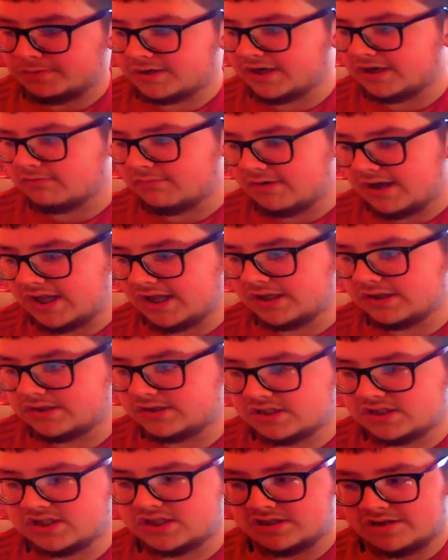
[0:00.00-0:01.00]
play well
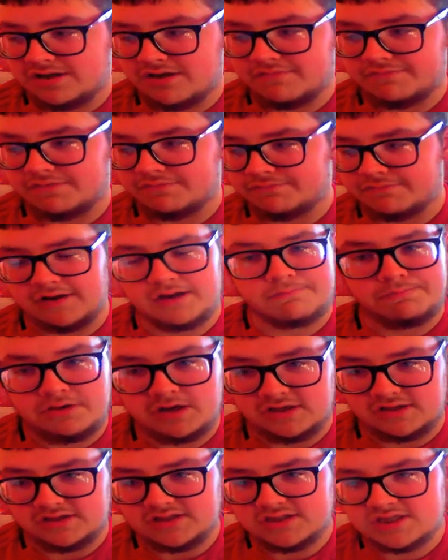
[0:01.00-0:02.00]
to deserve the 3
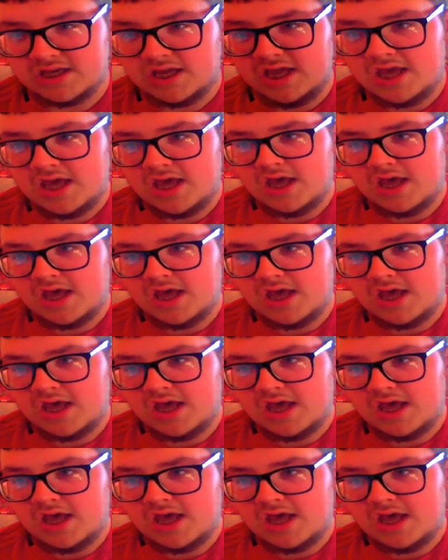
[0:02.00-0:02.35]
points.